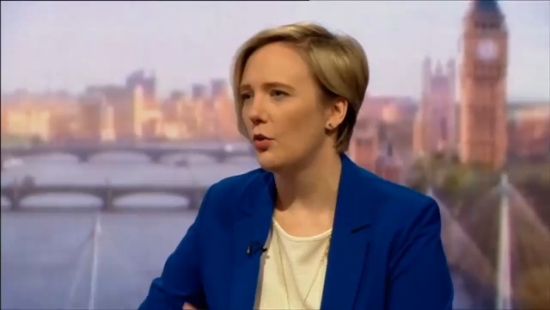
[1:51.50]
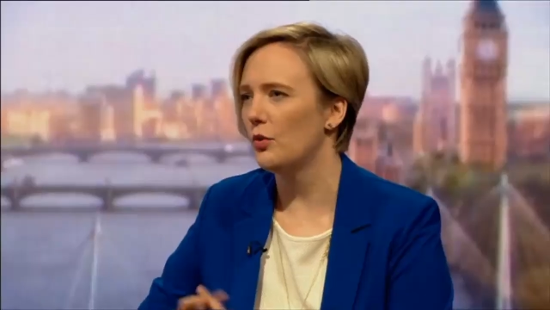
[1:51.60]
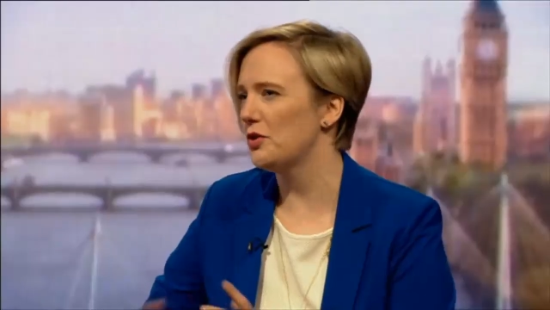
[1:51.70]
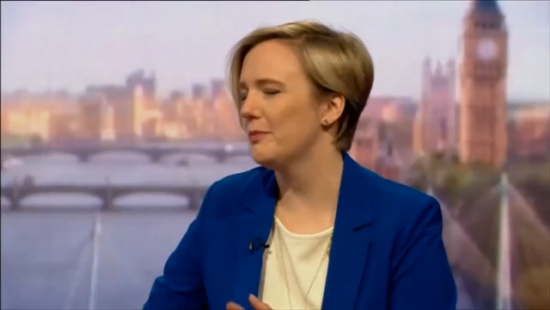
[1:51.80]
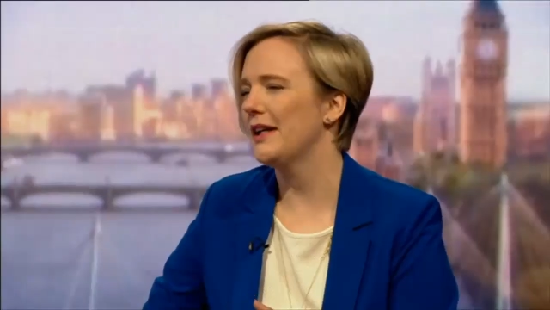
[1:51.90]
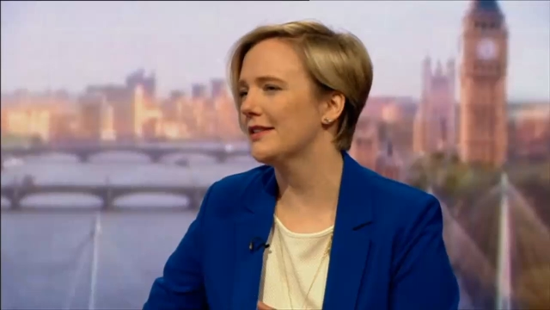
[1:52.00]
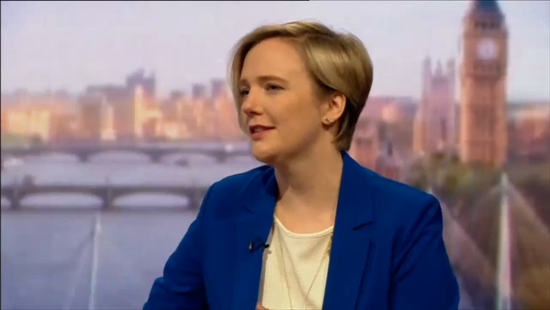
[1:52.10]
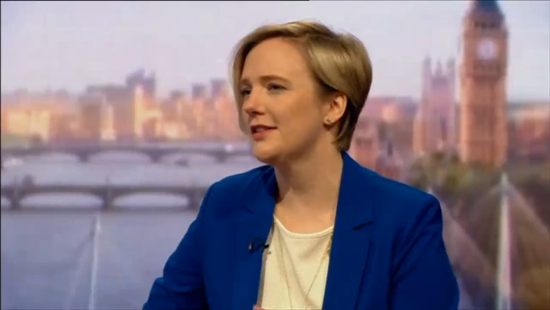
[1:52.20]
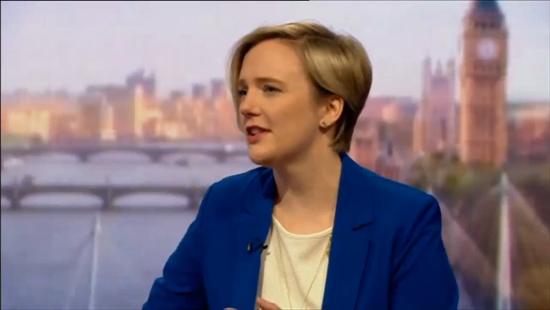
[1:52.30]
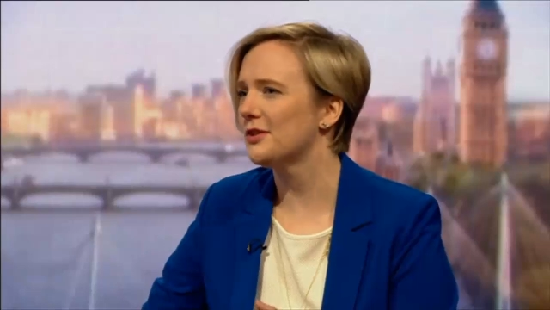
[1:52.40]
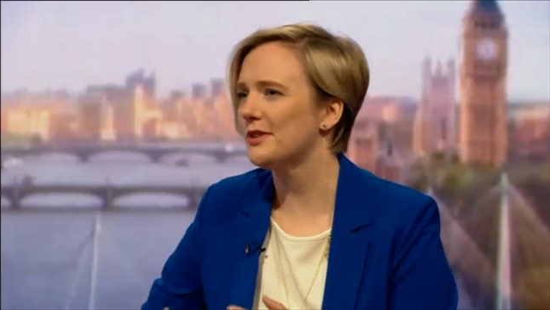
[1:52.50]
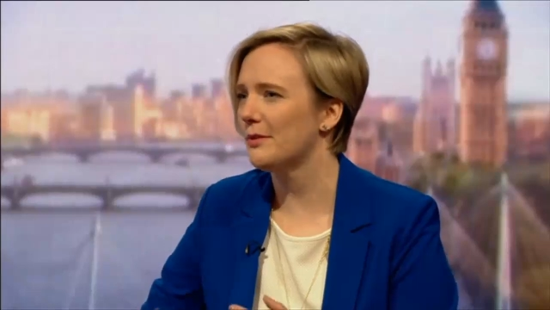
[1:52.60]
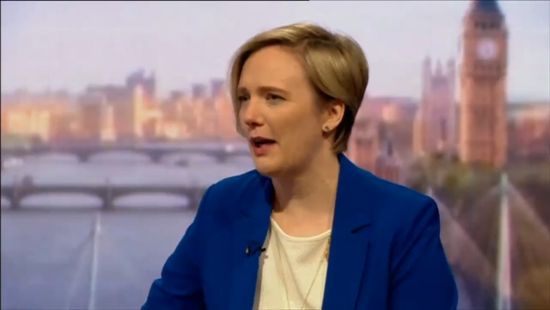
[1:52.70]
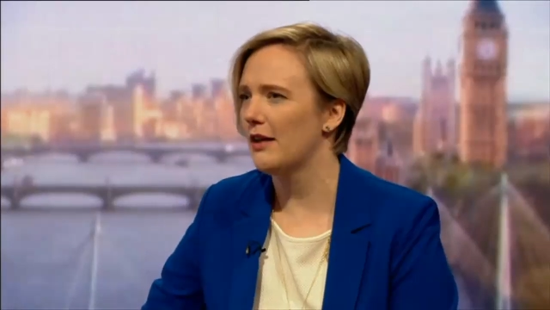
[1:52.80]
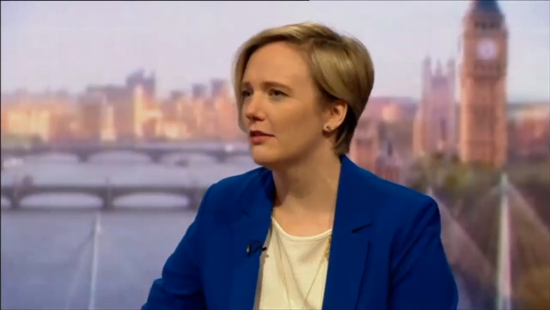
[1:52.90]
Which would make sense if this was
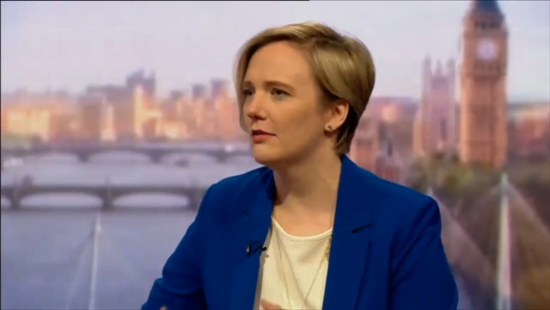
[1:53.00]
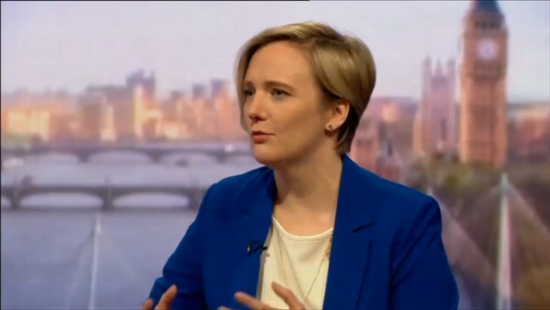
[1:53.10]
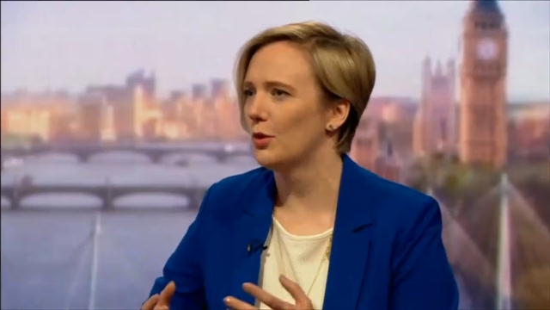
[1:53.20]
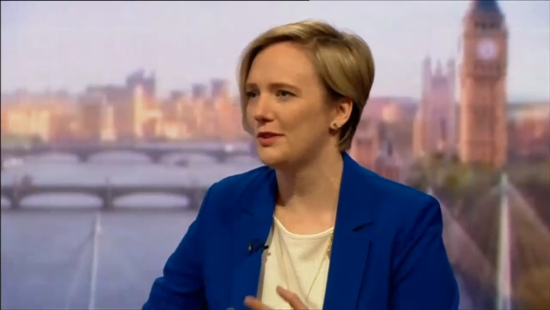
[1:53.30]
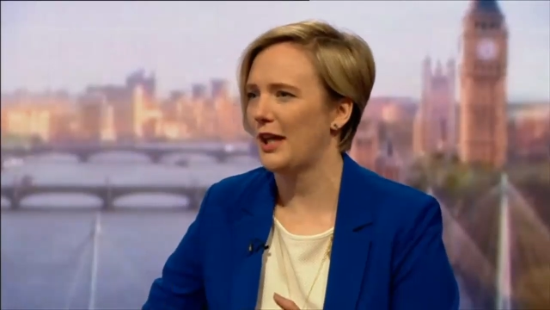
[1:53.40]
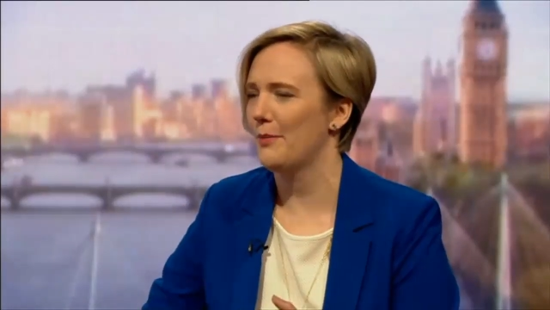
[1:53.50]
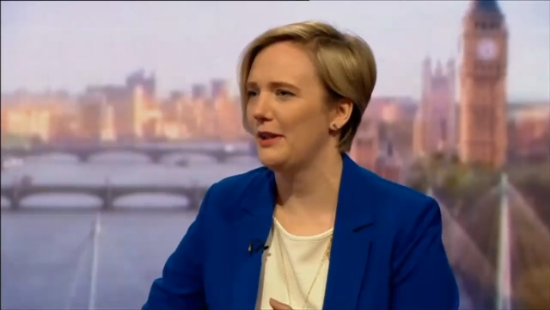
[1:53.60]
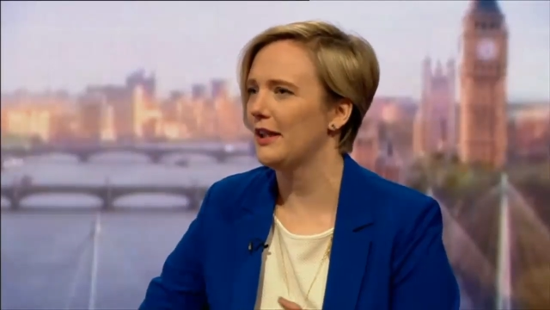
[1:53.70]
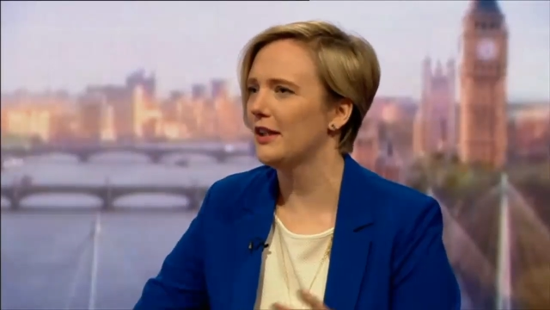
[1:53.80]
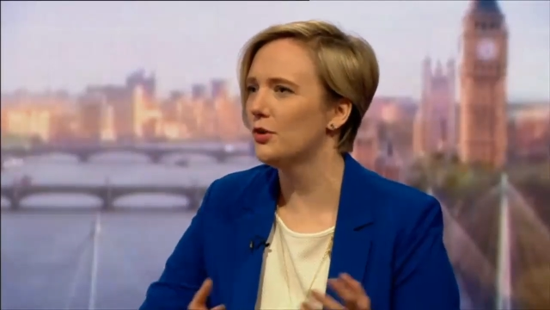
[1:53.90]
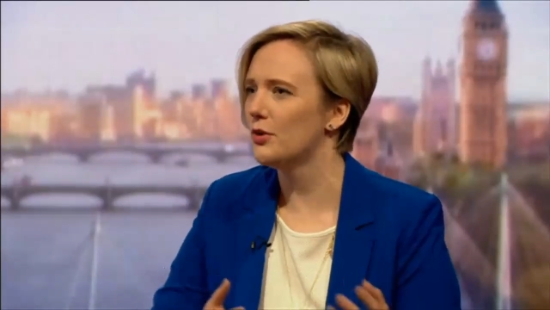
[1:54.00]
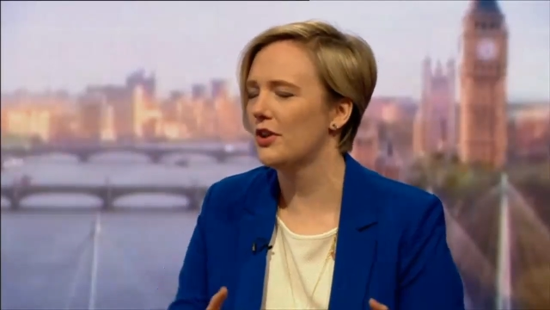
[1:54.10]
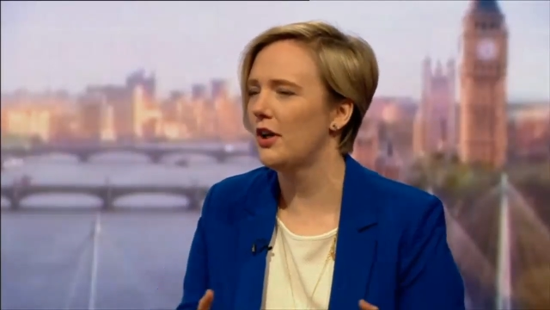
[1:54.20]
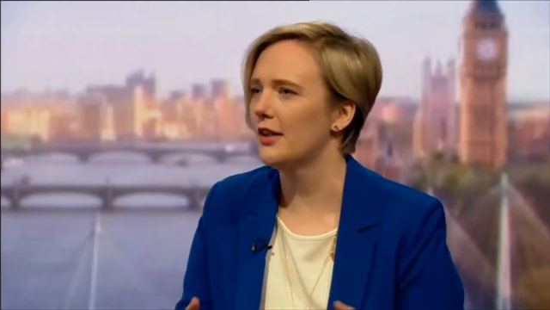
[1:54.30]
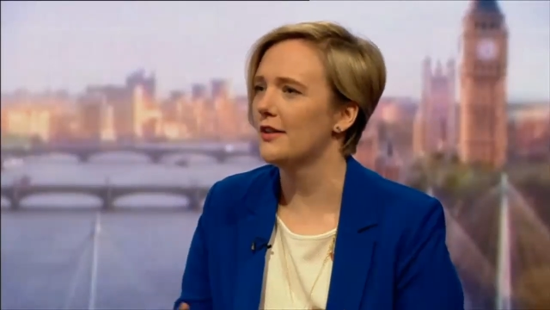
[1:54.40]
about what was happening in
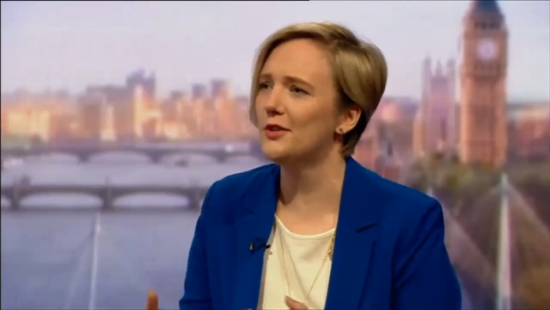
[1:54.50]
Northern Ireland.